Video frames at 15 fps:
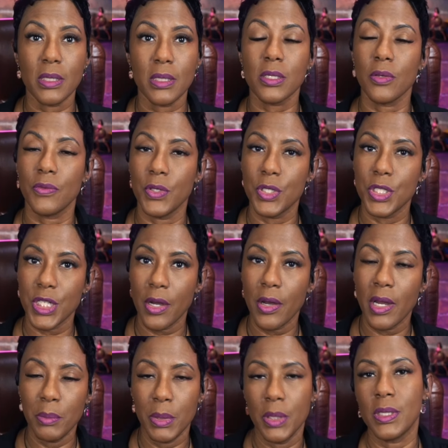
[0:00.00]
So if you're
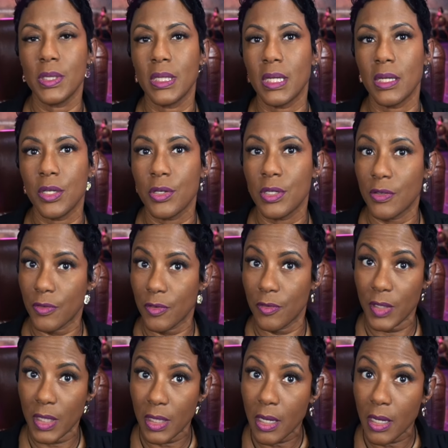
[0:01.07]
sharing music in your different
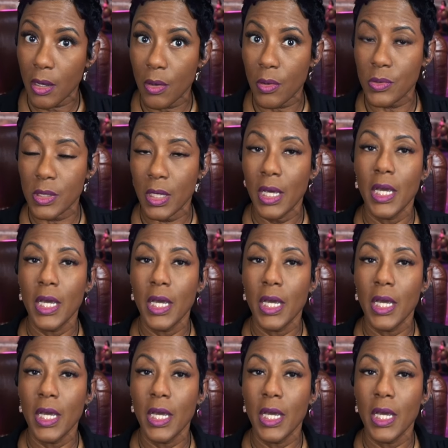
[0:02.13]
videos,